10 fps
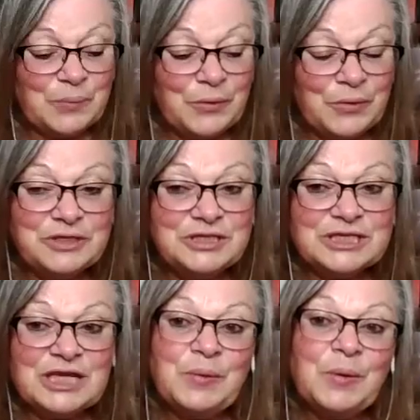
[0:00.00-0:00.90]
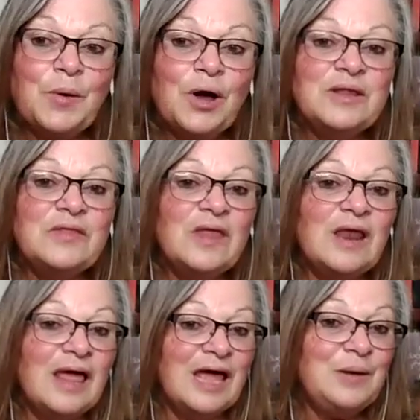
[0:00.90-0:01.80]
also important to just keep in mind that
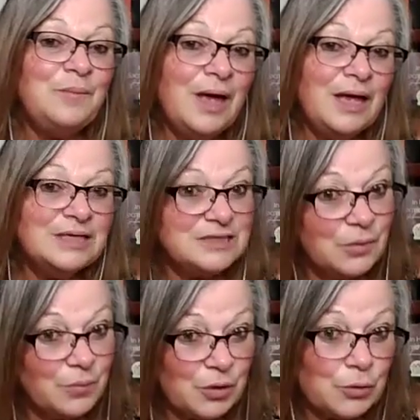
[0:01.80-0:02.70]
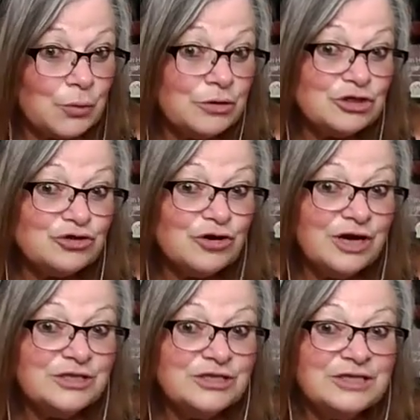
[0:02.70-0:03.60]
the landmass that we call
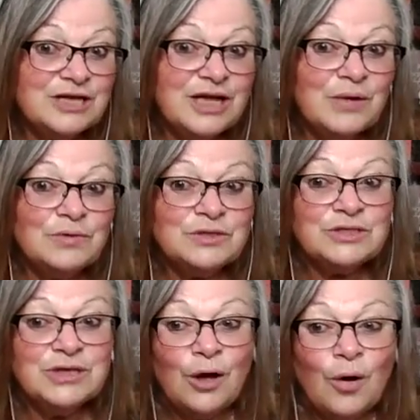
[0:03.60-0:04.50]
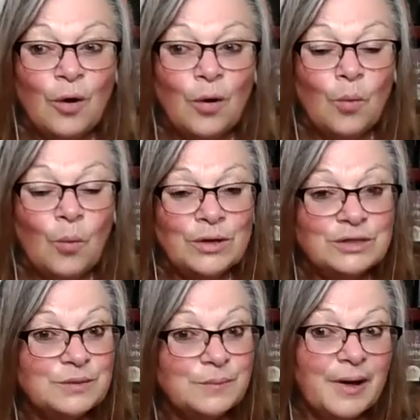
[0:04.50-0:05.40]
Australia today was
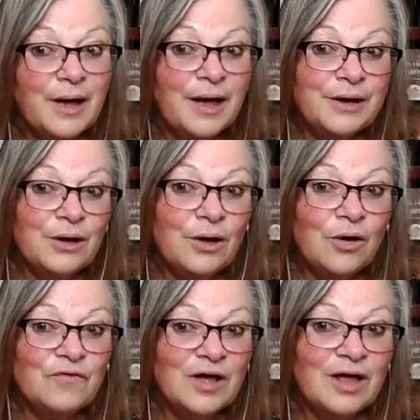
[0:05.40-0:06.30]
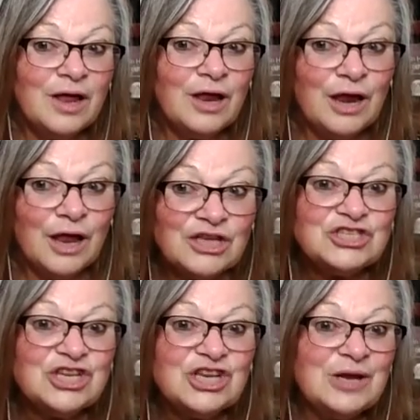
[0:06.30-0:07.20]
once part of a
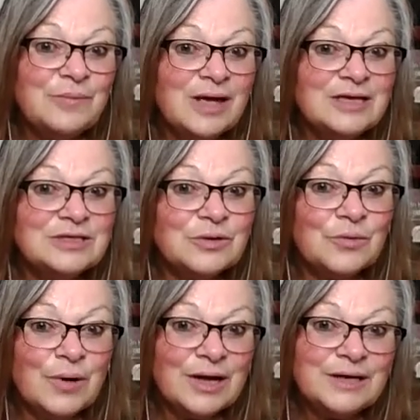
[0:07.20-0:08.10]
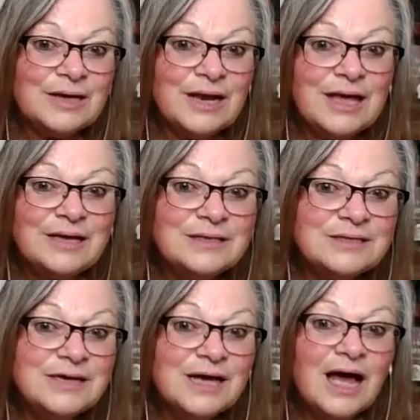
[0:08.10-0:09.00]
larger landmass,
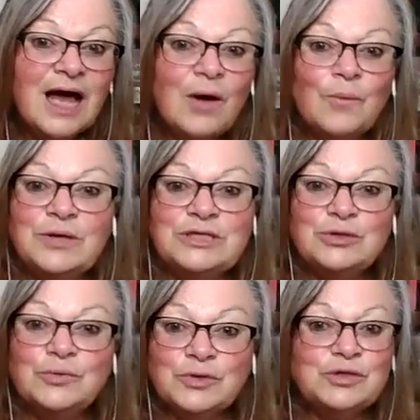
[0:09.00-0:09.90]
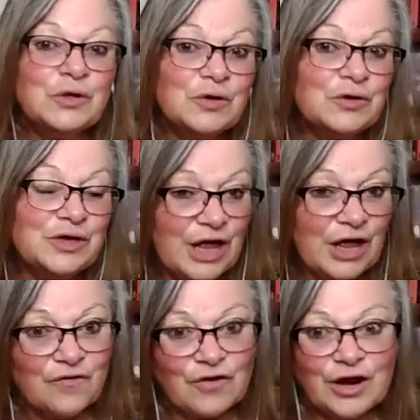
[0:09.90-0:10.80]
Guanaland, which also
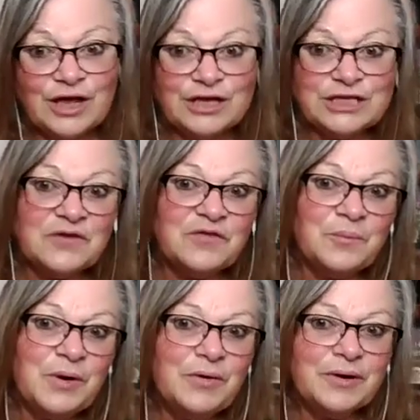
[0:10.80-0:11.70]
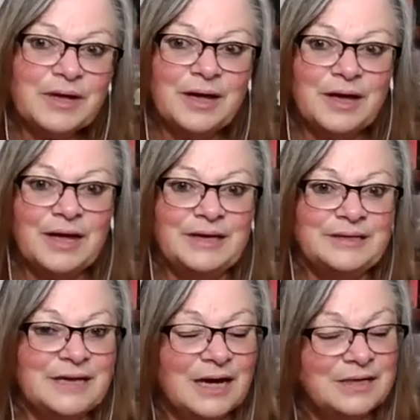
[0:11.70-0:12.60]
included Africa, South America,
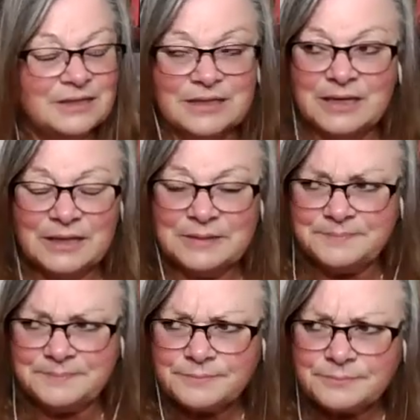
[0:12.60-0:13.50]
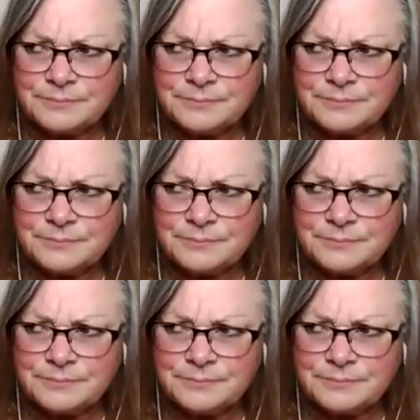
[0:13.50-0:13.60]
Antarctica,